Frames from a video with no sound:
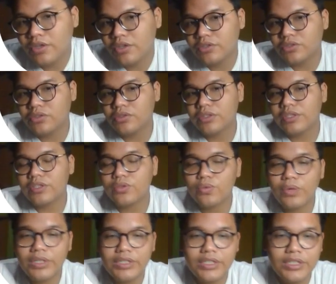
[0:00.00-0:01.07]
So there's
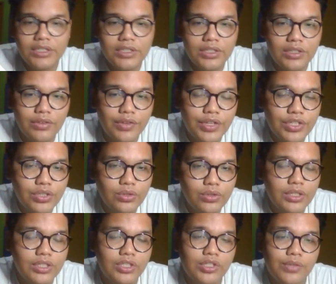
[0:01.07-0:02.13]
one thing, a ratio
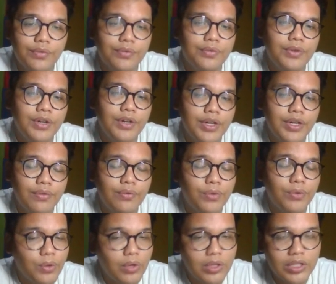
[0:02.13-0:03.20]
that's very
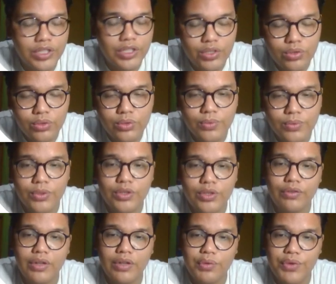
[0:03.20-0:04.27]
frequently used for the
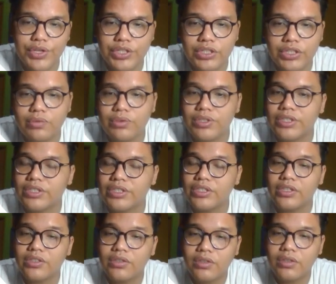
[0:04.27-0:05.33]
valuation, which is the
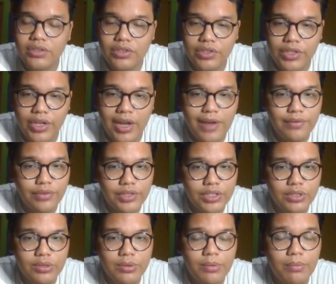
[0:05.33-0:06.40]
industry
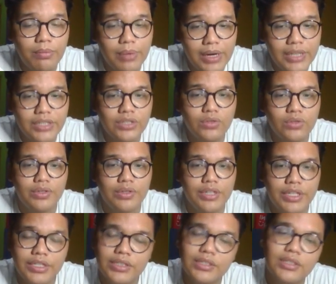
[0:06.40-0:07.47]
average price to
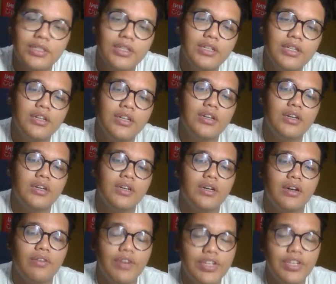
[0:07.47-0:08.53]
earnings
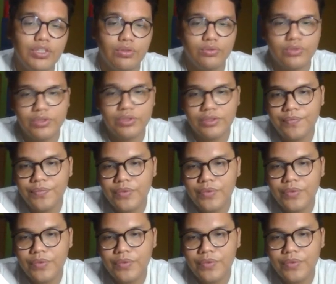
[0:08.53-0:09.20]
ratios.